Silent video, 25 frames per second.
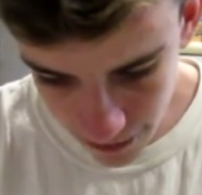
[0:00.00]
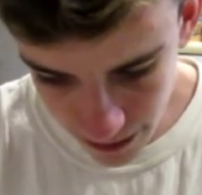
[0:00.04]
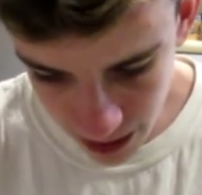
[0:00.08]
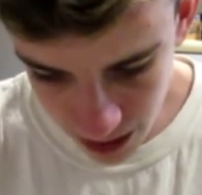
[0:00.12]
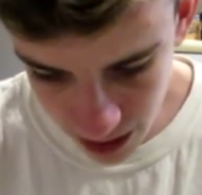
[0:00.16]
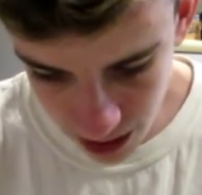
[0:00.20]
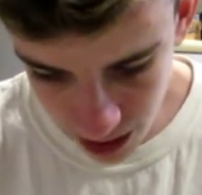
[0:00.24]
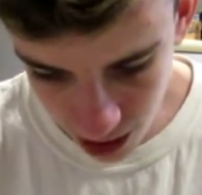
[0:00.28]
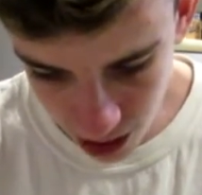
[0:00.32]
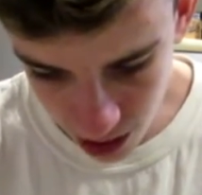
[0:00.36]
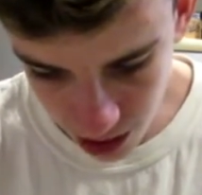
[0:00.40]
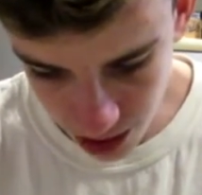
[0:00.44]

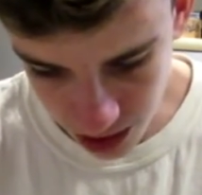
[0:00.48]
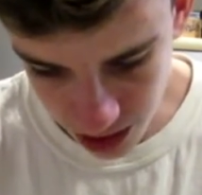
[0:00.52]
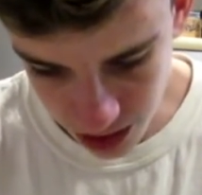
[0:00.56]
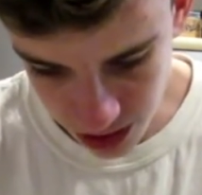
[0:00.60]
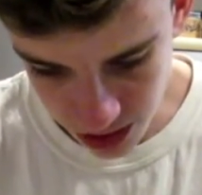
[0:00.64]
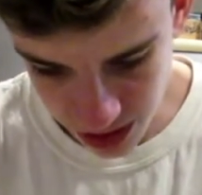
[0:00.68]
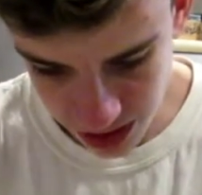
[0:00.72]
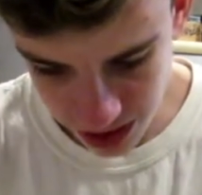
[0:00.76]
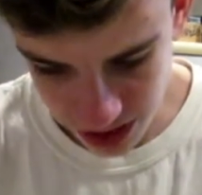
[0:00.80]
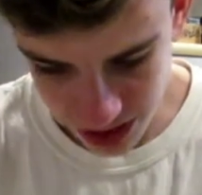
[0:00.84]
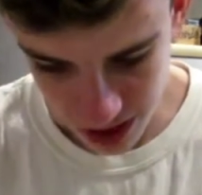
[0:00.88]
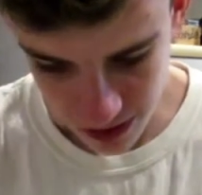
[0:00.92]

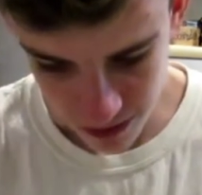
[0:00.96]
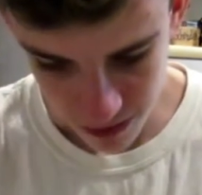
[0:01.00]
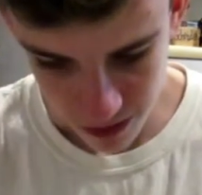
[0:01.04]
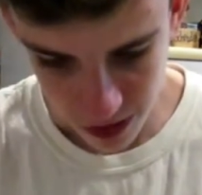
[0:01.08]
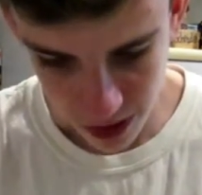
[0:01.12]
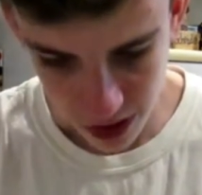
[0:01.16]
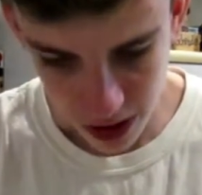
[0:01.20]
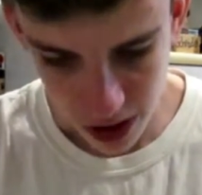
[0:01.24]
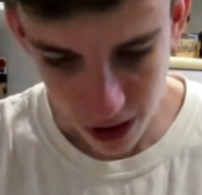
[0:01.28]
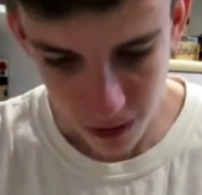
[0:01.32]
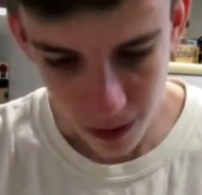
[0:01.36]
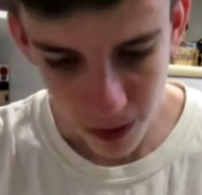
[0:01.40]
Just except for
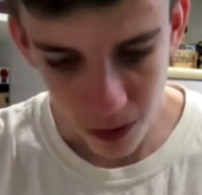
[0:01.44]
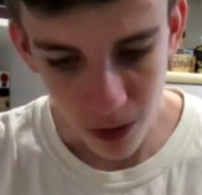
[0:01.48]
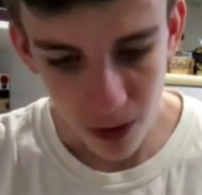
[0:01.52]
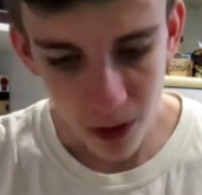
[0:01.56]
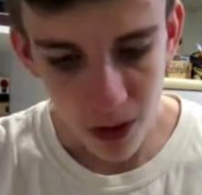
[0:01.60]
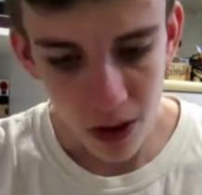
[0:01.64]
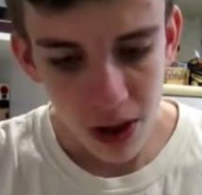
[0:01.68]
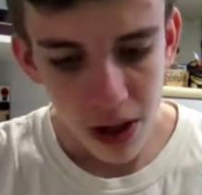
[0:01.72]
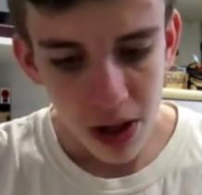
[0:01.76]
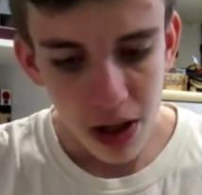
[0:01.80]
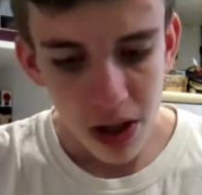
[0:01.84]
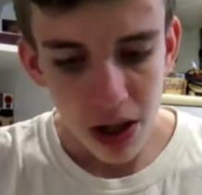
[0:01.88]
a
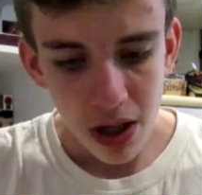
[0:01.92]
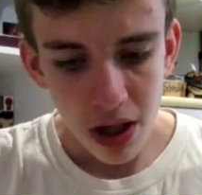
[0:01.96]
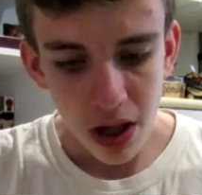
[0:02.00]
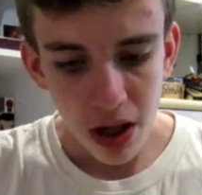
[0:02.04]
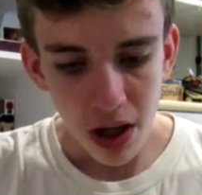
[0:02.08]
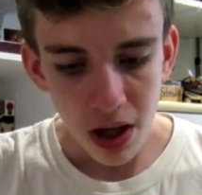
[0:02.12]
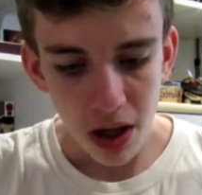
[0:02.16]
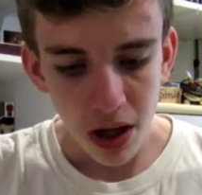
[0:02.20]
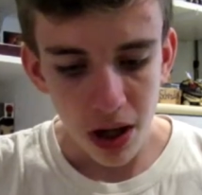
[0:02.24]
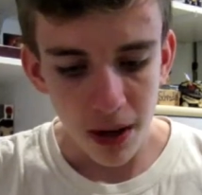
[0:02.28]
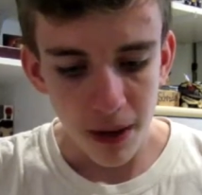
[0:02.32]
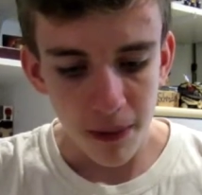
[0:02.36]
couple.
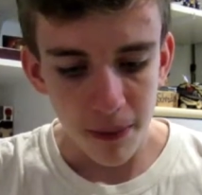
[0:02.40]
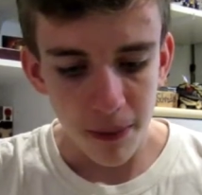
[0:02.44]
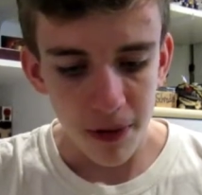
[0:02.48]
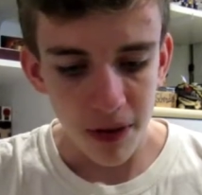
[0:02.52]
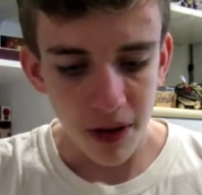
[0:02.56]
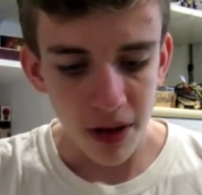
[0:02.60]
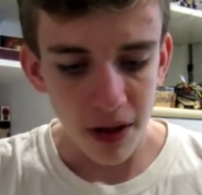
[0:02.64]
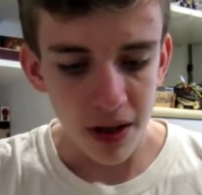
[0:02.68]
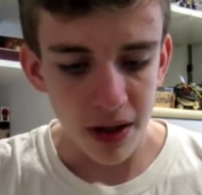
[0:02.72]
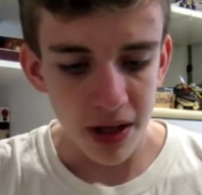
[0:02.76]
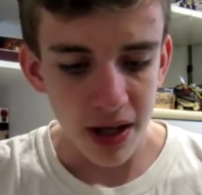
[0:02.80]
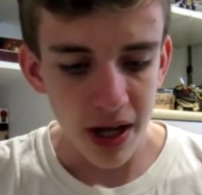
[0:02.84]

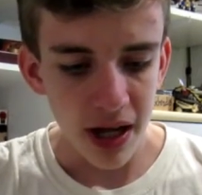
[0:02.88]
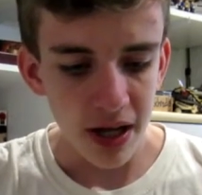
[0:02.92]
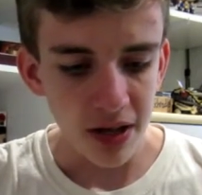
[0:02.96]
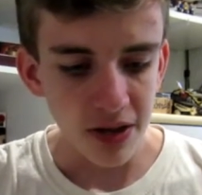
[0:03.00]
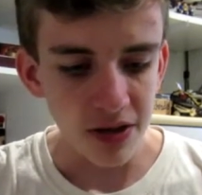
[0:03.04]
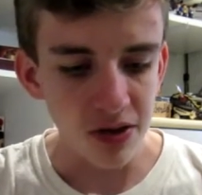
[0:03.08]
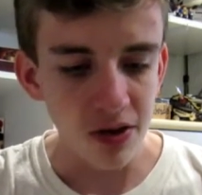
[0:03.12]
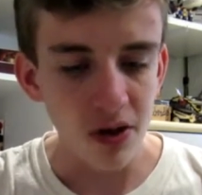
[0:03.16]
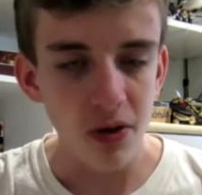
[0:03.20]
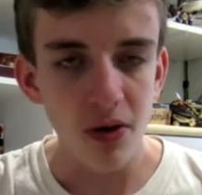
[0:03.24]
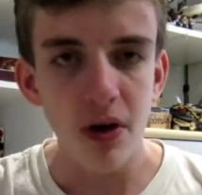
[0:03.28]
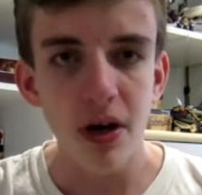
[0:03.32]
Yeah,
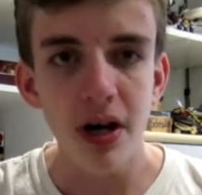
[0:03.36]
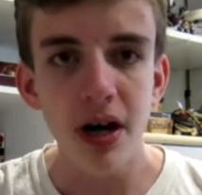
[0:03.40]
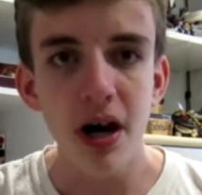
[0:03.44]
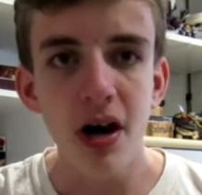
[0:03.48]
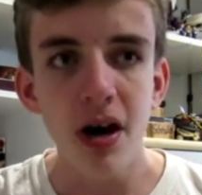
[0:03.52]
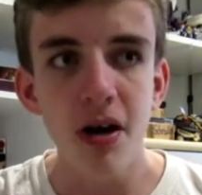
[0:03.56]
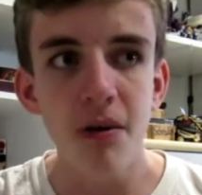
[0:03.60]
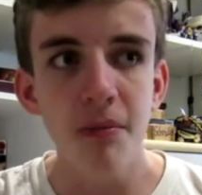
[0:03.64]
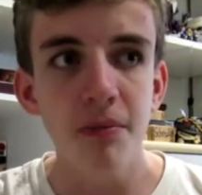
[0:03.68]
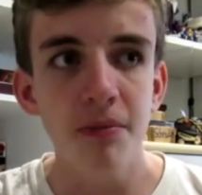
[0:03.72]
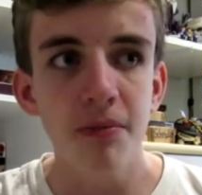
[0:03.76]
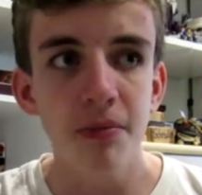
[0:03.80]
so,
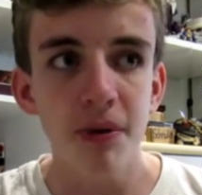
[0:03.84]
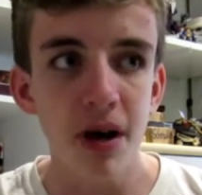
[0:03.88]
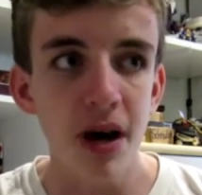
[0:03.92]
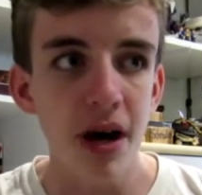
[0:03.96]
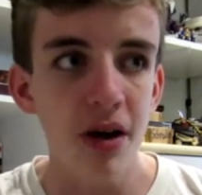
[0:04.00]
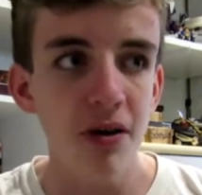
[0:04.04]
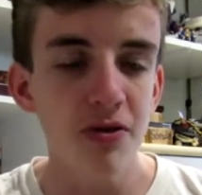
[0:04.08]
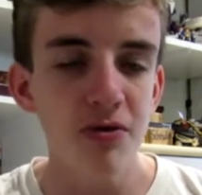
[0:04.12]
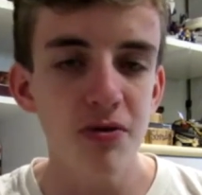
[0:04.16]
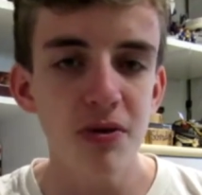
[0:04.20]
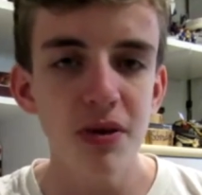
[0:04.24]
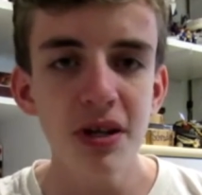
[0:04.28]
but
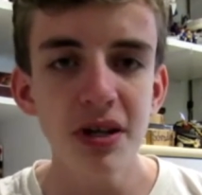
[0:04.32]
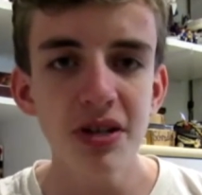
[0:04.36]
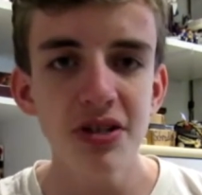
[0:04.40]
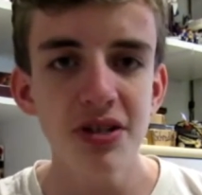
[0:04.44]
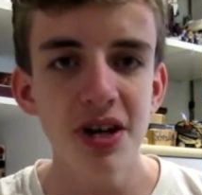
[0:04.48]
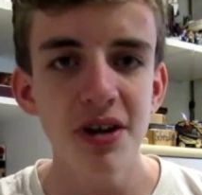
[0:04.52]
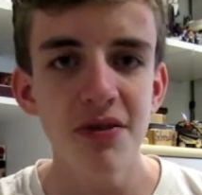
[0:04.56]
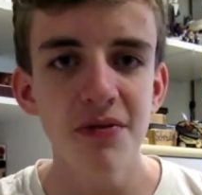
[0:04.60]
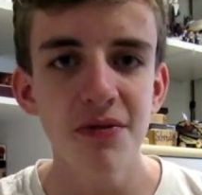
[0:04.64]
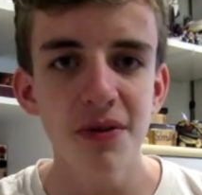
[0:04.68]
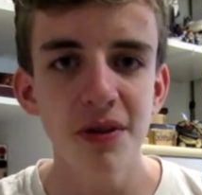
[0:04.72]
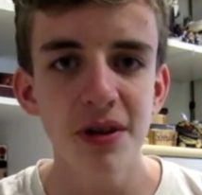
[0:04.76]
I was really
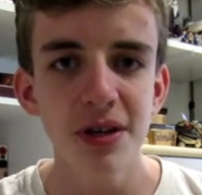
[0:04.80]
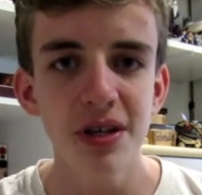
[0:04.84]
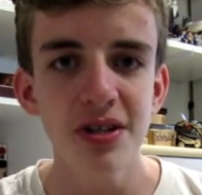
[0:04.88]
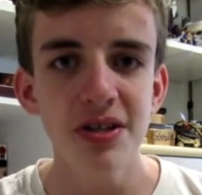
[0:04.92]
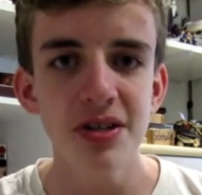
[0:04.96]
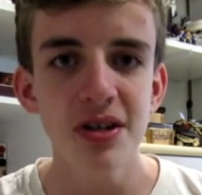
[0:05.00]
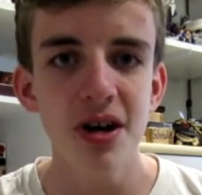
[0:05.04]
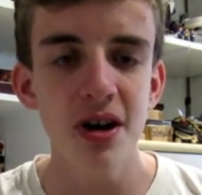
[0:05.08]
excited for this.